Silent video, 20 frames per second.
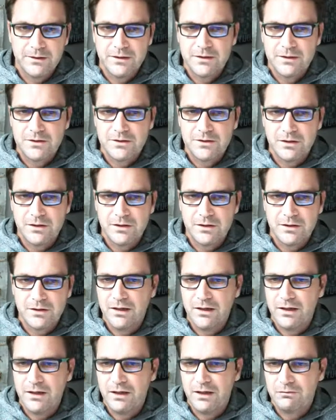So here
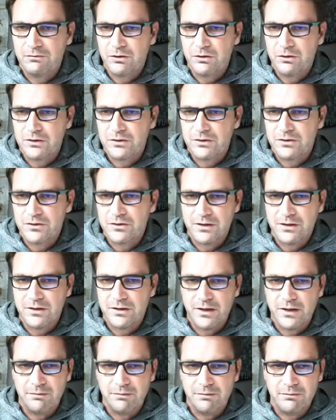I've got,
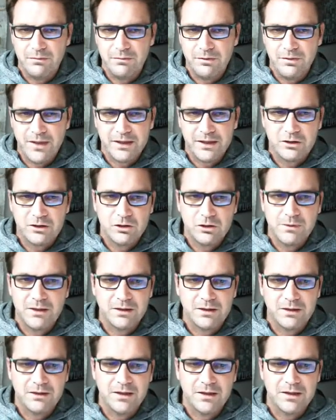that could be
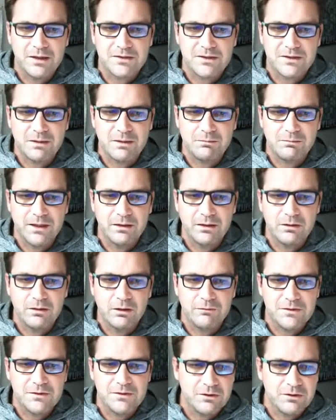a nice thumbnail.
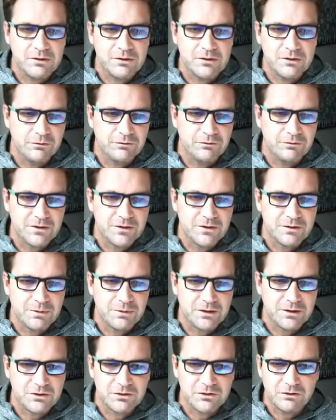Obviously remove this
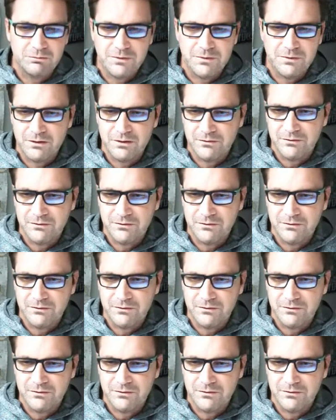picture of me over